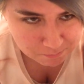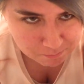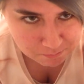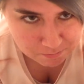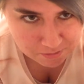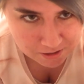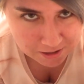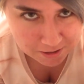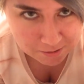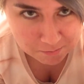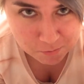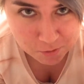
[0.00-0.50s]

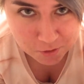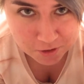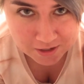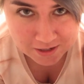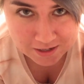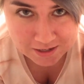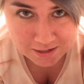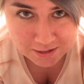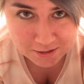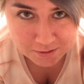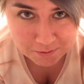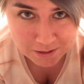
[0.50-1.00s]
being put
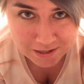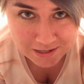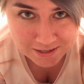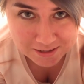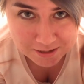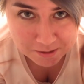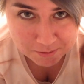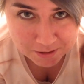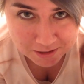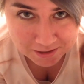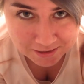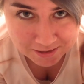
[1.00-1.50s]
into my
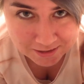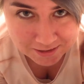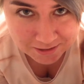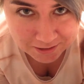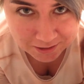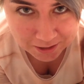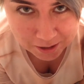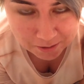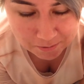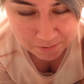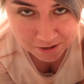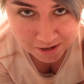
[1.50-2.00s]
stomach this
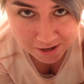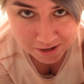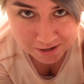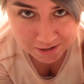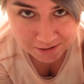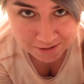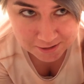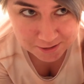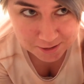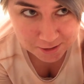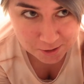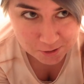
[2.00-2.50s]
time.
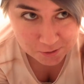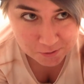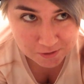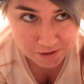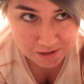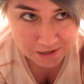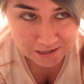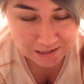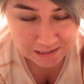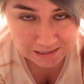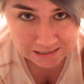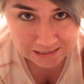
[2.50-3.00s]
So
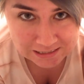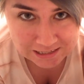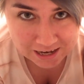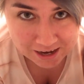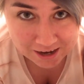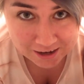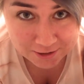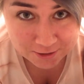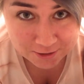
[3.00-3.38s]
yeah,